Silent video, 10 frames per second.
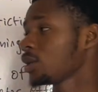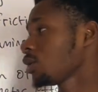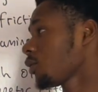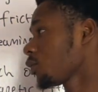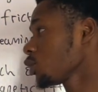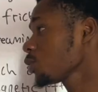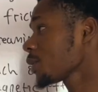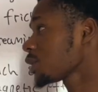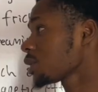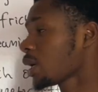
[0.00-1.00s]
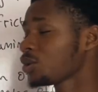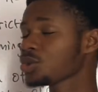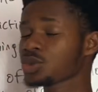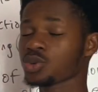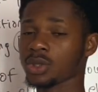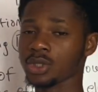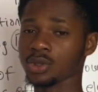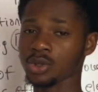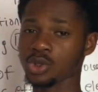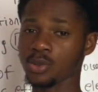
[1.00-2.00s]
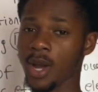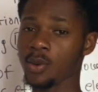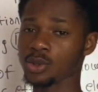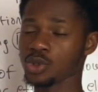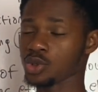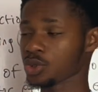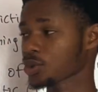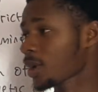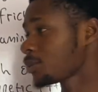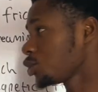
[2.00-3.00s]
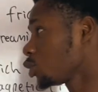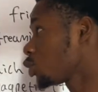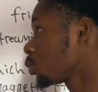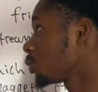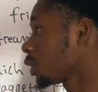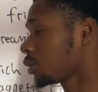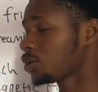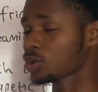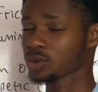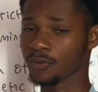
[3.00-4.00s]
Now, for those persons that are just joining us, you might want to subscribe to YouTube channel Dr.